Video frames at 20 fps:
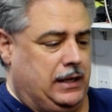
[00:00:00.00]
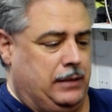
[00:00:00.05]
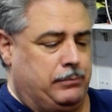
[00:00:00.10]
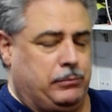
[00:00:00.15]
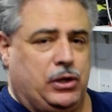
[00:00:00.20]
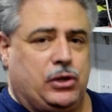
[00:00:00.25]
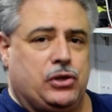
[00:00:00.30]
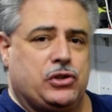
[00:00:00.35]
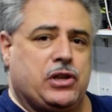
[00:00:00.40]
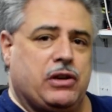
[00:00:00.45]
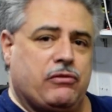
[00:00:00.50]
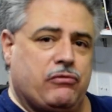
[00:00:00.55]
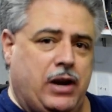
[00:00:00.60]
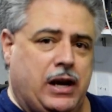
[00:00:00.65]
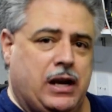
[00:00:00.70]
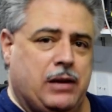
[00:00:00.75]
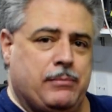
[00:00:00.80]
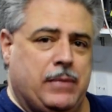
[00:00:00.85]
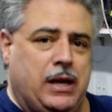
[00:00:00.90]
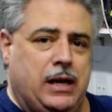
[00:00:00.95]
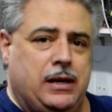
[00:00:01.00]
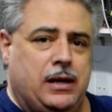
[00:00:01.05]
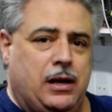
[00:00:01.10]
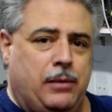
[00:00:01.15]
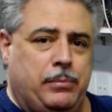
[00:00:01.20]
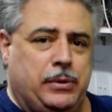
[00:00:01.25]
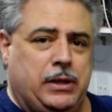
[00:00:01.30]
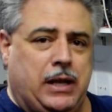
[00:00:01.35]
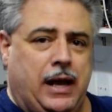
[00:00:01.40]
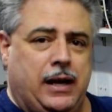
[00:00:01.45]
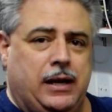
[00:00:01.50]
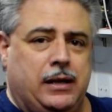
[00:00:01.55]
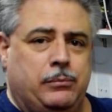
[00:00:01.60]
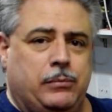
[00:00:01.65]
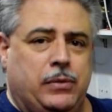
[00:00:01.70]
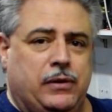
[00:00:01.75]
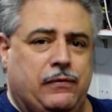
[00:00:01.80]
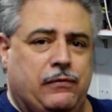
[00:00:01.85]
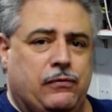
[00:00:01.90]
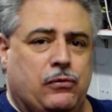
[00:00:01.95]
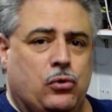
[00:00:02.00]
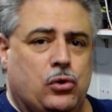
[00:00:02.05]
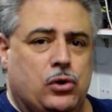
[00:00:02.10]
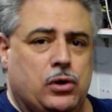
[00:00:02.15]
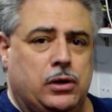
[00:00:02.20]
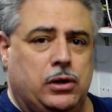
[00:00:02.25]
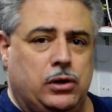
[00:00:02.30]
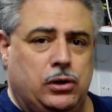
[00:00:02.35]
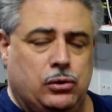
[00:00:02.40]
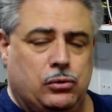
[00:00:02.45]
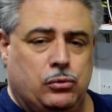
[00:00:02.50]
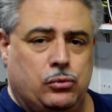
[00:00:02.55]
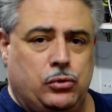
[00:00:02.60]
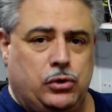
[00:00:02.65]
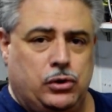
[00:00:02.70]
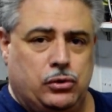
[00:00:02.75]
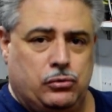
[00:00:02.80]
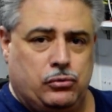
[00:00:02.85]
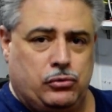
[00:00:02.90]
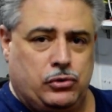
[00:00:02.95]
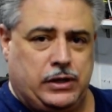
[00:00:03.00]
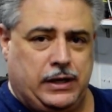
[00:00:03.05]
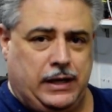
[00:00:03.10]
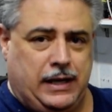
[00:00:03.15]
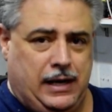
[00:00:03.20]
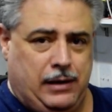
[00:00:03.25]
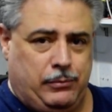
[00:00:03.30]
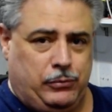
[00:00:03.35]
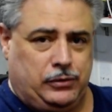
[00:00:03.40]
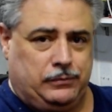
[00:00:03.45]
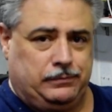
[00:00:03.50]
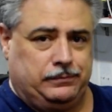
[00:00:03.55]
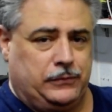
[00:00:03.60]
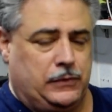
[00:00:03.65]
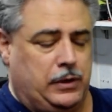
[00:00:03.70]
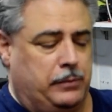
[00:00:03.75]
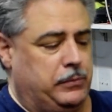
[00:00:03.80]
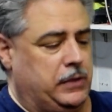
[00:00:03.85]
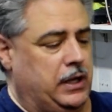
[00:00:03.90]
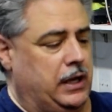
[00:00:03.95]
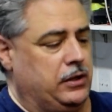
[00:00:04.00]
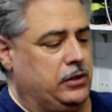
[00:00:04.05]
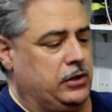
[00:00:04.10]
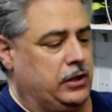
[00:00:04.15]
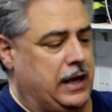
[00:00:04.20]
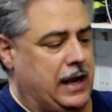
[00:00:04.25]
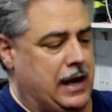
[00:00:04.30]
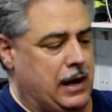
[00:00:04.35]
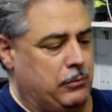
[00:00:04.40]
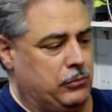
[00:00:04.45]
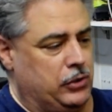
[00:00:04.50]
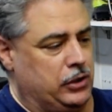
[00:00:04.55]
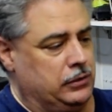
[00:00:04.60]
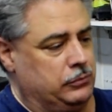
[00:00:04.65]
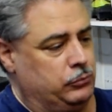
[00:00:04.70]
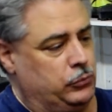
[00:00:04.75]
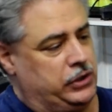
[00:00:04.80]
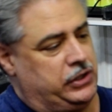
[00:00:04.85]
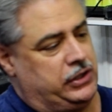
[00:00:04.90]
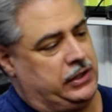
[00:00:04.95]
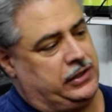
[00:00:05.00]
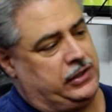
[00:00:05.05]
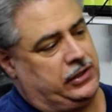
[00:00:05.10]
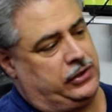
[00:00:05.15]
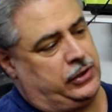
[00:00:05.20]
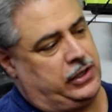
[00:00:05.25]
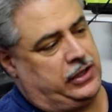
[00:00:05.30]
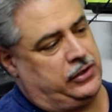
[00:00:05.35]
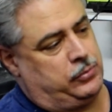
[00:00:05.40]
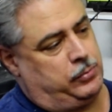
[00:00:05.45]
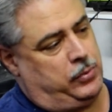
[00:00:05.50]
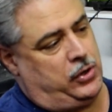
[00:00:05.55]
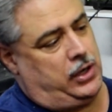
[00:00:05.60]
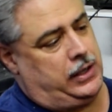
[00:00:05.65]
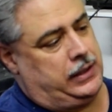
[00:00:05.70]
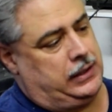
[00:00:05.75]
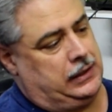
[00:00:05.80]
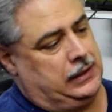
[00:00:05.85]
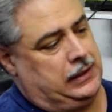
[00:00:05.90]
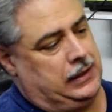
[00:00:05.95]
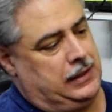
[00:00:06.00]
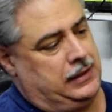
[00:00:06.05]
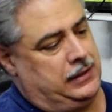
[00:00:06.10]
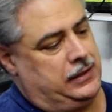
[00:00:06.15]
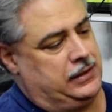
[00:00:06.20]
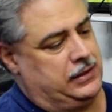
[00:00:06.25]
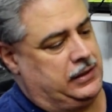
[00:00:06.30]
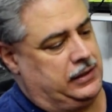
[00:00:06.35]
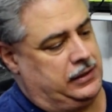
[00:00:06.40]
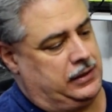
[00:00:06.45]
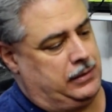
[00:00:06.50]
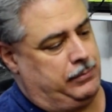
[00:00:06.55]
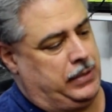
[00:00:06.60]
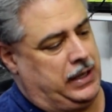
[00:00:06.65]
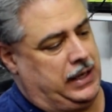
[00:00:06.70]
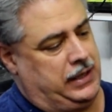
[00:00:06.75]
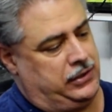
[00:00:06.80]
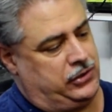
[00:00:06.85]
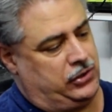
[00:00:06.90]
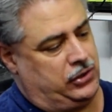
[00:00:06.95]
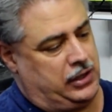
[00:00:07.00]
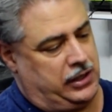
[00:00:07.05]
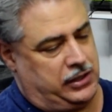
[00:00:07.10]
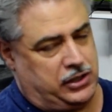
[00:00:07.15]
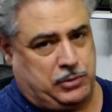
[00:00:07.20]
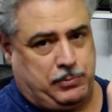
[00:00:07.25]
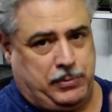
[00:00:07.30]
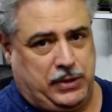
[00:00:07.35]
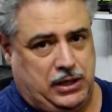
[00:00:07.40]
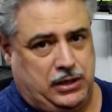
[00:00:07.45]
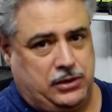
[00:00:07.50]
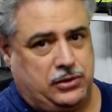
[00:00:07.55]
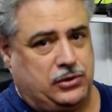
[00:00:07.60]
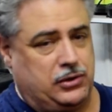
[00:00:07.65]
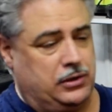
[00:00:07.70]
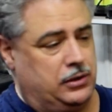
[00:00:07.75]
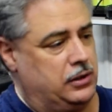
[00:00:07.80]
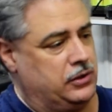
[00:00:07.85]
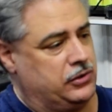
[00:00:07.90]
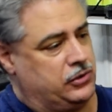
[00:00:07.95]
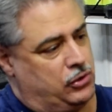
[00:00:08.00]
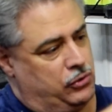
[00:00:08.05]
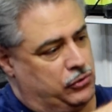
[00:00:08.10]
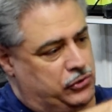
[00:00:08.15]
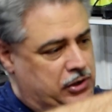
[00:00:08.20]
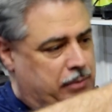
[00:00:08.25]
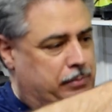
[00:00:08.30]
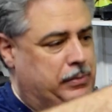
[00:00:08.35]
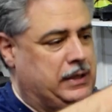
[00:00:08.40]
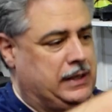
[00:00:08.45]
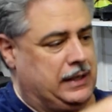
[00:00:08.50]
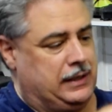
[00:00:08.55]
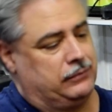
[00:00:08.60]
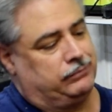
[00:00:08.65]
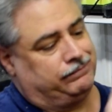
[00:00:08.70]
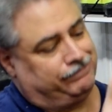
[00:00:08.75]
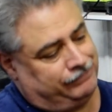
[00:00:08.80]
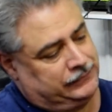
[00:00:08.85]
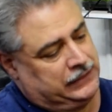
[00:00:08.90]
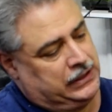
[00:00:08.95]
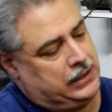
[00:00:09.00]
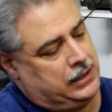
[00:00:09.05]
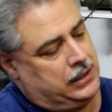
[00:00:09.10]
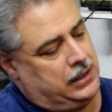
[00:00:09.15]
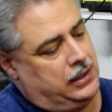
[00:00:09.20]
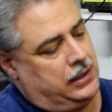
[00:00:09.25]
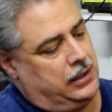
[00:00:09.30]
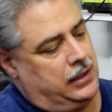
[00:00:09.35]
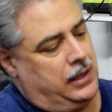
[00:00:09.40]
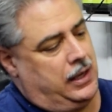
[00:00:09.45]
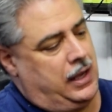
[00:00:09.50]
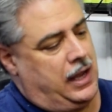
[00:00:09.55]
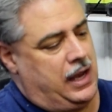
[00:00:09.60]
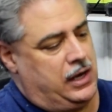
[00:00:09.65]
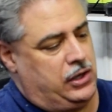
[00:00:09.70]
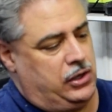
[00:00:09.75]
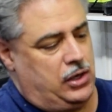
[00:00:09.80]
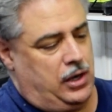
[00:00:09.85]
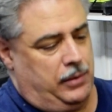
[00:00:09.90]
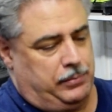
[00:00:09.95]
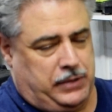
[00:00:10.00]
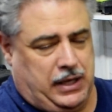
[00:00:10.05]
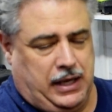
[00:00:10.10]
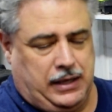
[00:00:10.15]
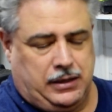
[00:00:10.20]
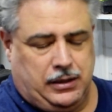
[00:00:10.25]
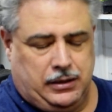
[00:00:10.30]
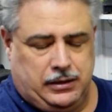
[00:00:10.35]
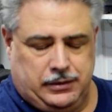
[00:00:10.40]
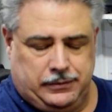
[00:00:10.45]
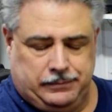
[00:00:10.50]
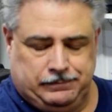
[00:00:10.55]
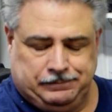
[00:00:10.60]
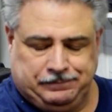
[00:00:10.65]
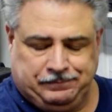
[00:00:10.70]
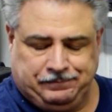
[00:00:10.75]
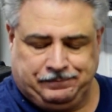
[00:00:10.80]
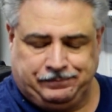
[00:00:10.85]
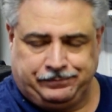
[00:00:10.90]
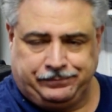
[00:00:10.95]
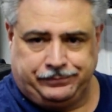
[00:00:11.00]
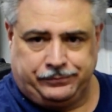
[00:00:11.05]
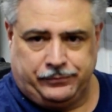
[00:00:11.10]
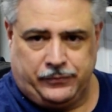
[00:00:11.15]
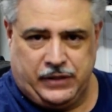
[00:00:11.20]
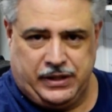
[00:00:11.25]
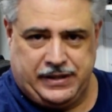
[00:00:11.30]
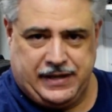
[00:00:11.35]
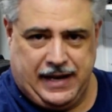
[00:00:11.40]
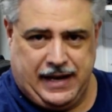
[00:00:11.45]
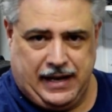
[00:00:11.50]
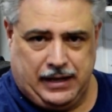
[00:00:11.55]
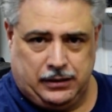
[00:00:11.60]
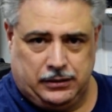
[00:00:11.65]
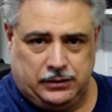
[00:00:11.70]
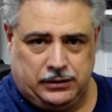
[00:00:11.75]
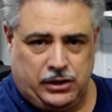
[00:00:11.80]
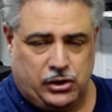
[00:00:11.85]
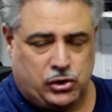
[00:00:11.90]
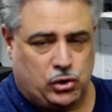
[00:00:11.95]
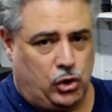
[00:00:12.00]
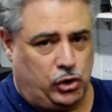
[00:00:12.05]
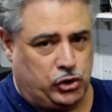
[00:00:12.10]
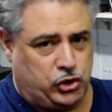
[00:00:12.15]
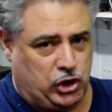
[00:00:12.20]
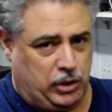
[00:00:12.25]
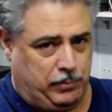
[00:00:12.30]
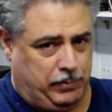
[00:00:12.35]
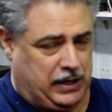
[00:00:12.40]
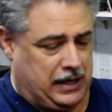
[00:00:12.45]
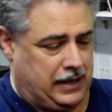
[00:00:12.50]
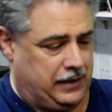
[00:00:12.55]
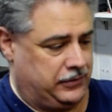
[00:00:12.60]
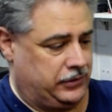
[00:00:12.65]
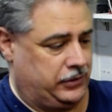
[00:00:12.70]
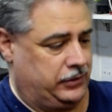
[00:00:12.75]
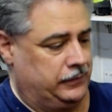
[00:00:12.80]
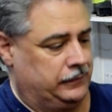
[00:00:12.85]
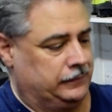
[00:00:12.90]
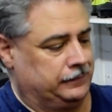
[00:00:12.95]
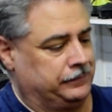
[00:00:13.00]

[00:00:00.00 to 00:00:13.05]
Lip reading: it because they recommend updating before you use the camera. Update your camera, which this is this part. This is the base that spins, and this goes up and down. And update the tag. It's all GPS.